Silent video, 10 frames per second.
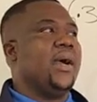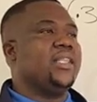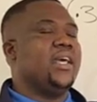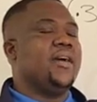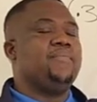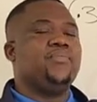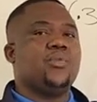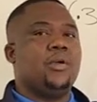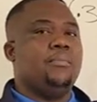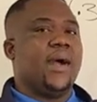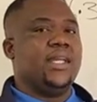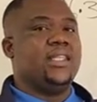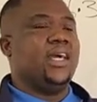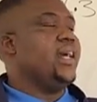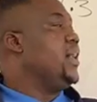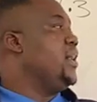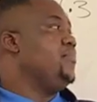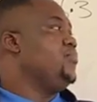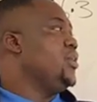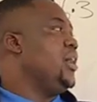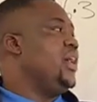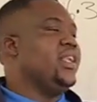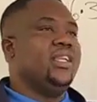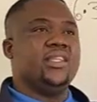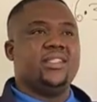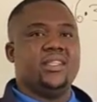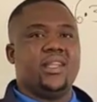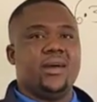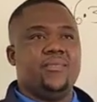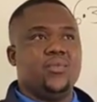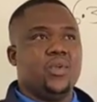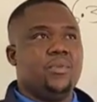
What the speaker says: by the listener.